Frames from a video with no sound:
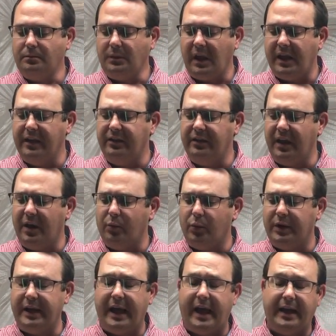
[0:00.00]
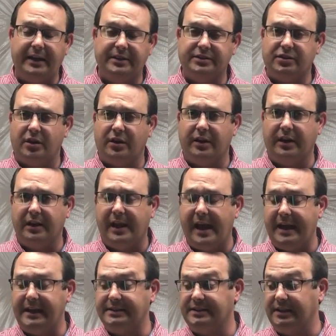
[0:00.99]
and then went ahead and started
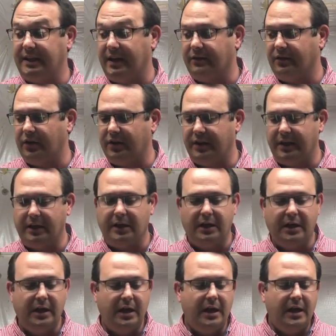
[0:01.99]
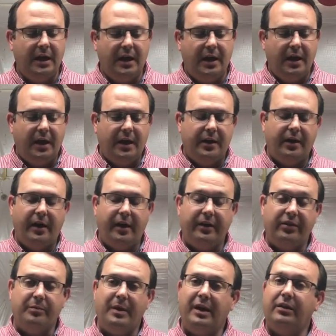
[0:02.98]
glassing everything.
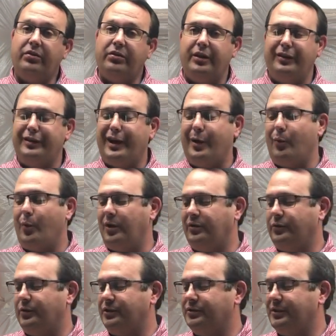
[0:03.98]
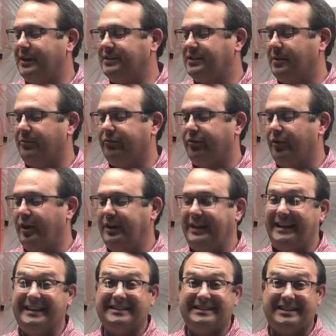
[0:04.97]
The main thing that I want to address up front
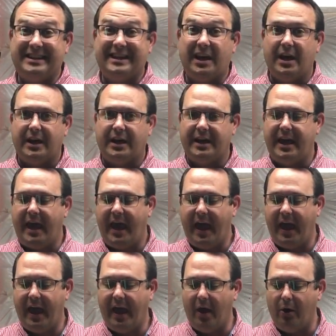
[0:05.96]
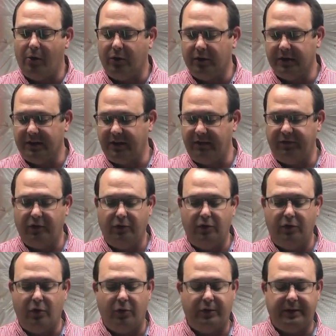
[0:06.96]
is the cowl. If you
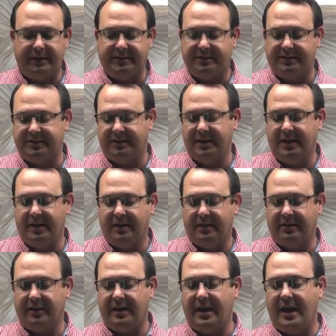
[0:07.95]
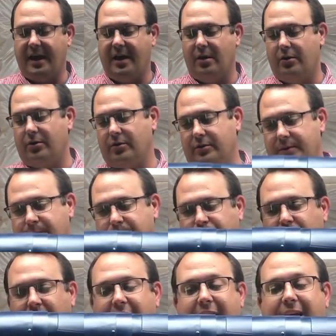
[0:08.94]
notice, the cowl
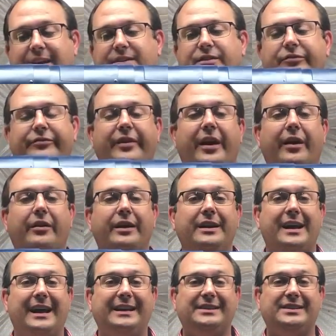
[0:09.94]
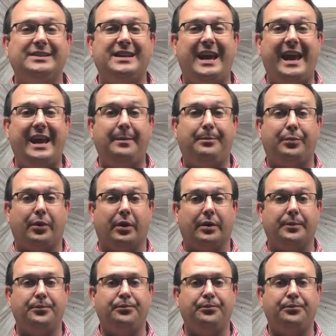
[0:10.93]
has a very nice taper